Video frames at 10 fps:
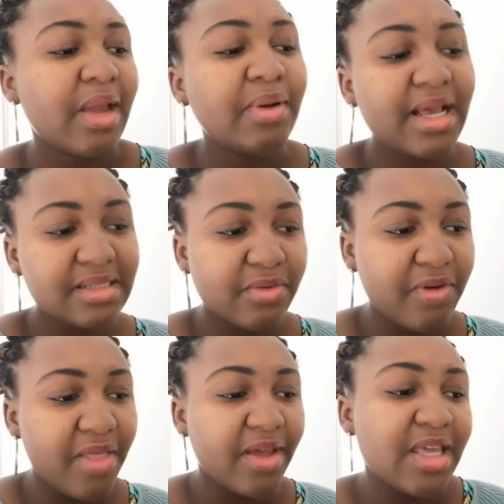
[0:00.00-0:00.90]
I would ask the
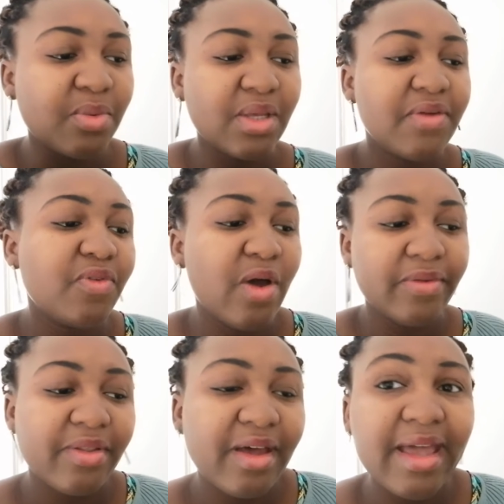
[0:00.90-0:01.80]
Father, he will give you
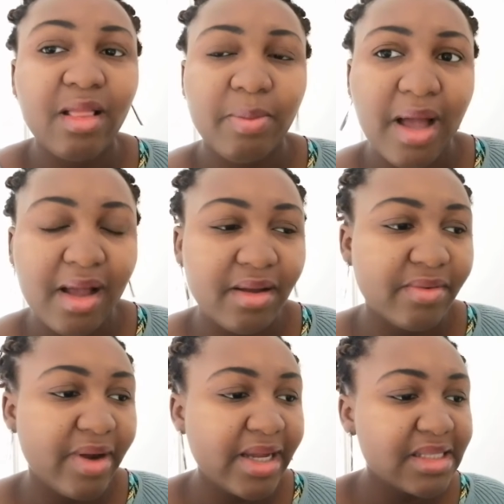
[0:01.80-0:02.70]
another helper,
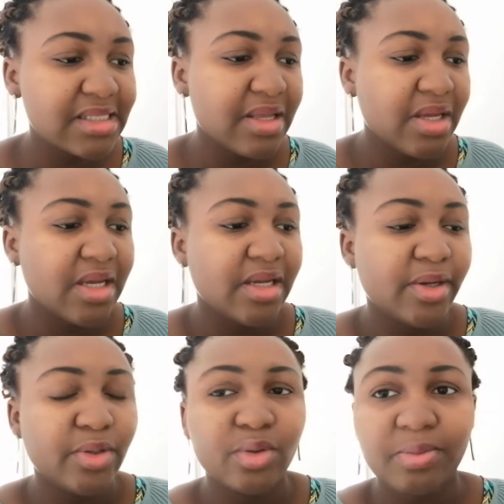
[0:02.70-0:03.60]
right?
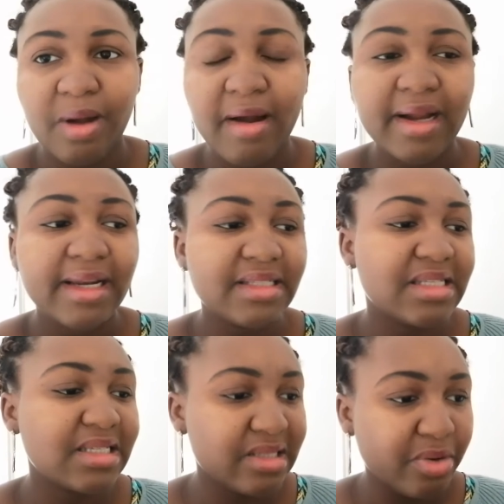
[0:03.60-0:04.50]
You know,
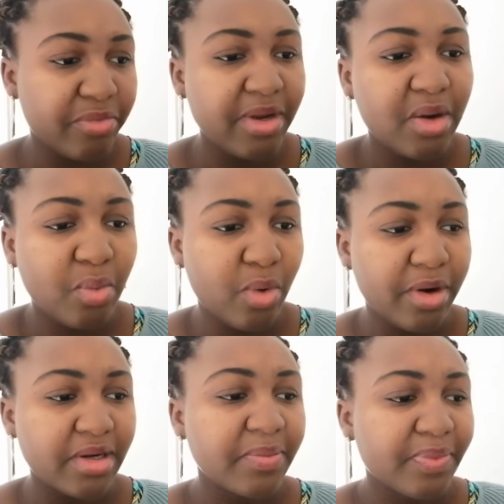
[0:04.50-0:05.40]
paracletos, that's the Greek
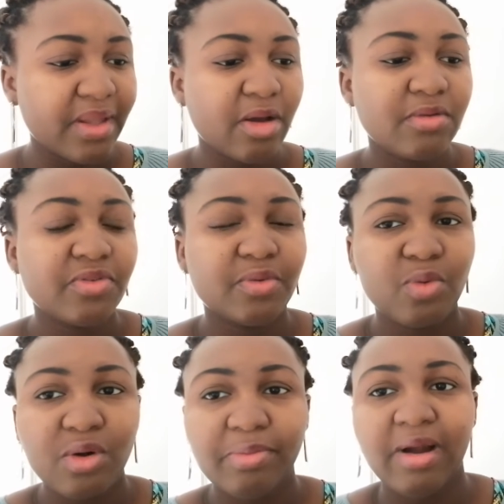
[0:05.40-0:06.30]
word, comes from
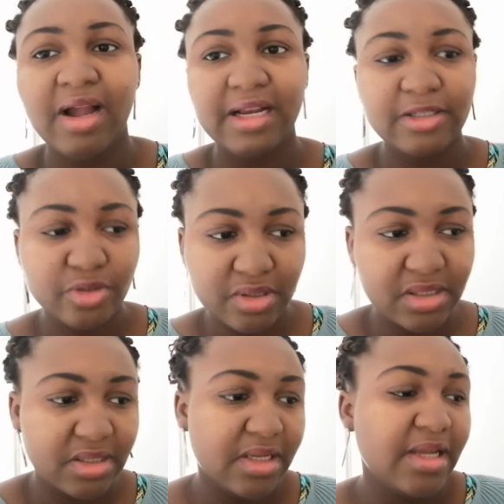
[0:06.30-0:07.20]
the word
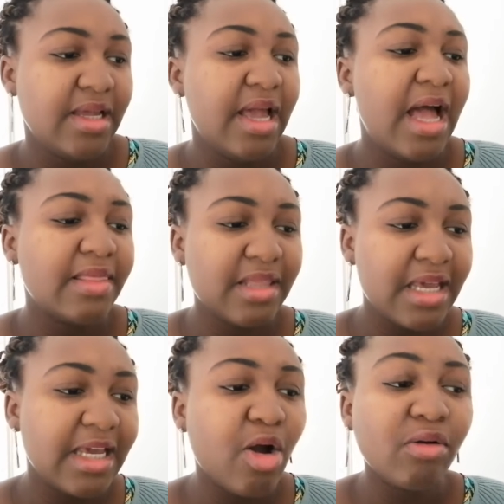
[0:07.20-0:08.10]
parakletos. And
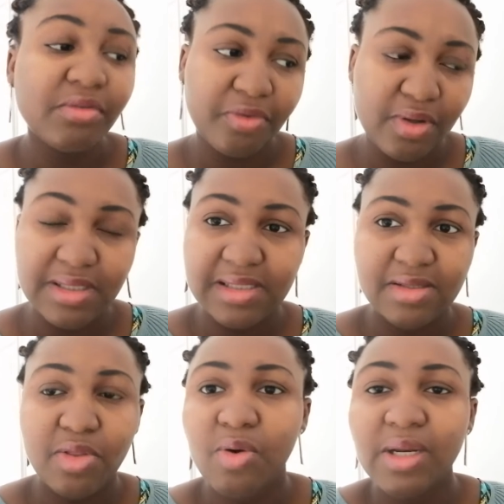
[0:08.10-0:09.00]
he comforts.
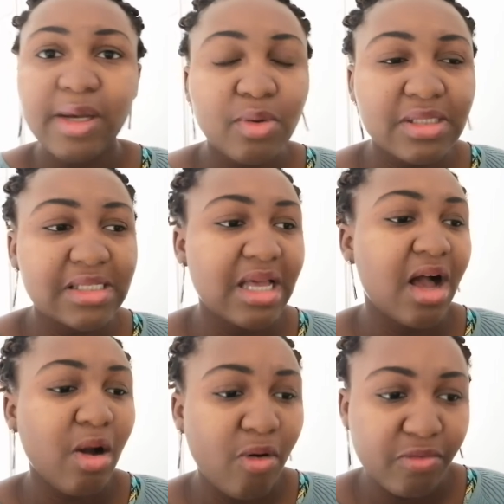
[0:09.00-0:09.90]
So the Holy Ghost is
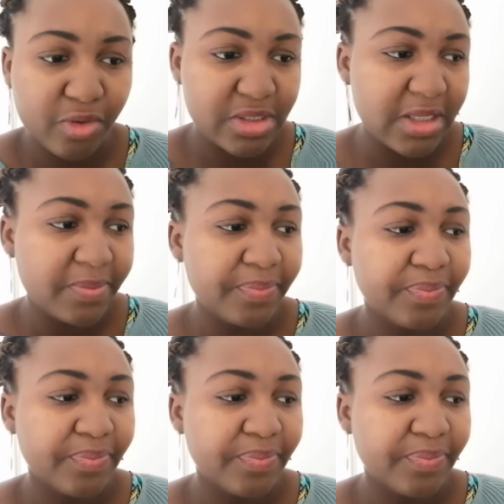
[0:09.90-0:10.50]
our comforter.